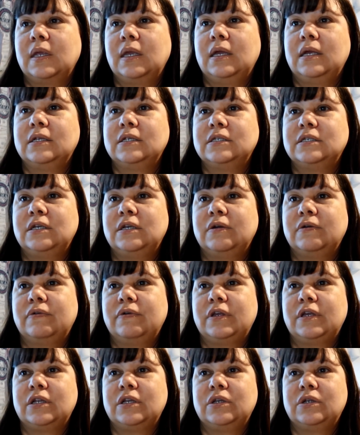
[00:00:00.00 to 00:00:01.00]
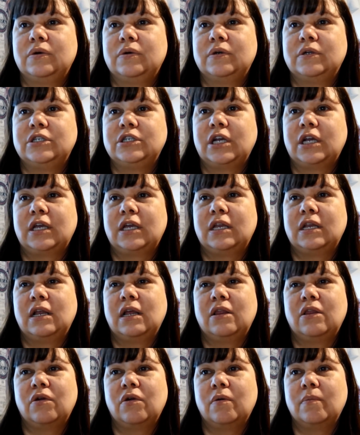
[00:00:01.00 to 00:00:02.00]
And see if we can do a check-in.
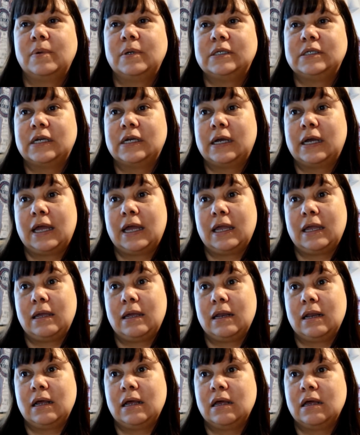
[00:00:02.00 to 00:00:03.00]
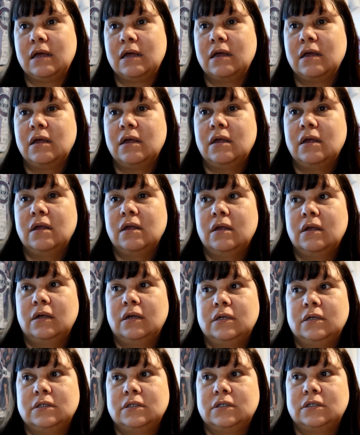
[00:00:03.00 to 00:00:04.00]
They're open till 8.
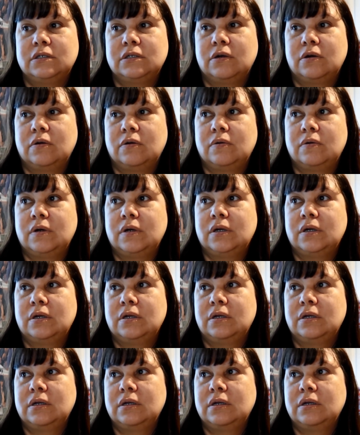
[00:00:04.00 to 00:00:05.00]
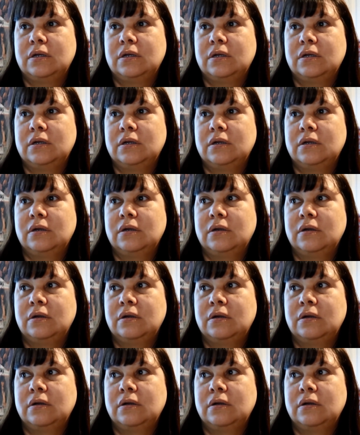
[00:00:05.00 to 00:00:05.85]
So I